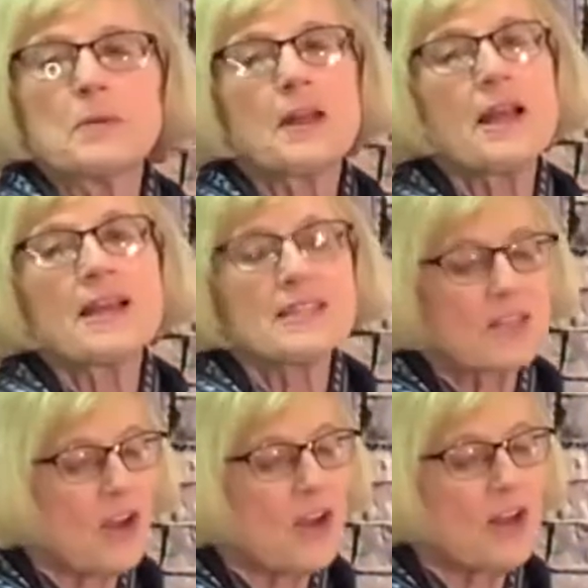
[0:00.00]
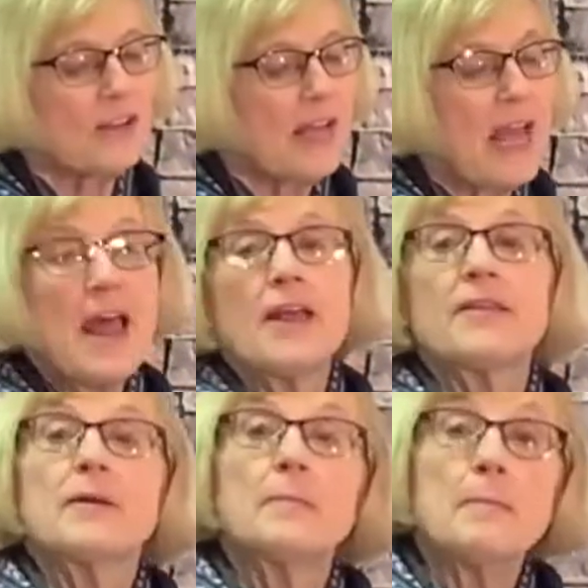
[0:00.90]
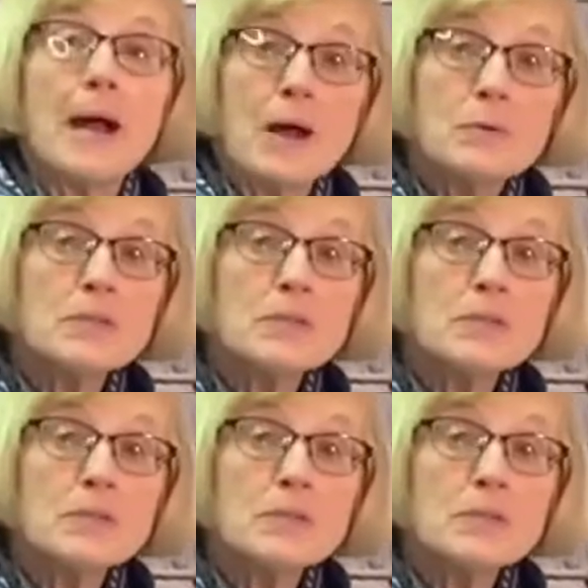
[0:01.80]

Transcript: place called the Mount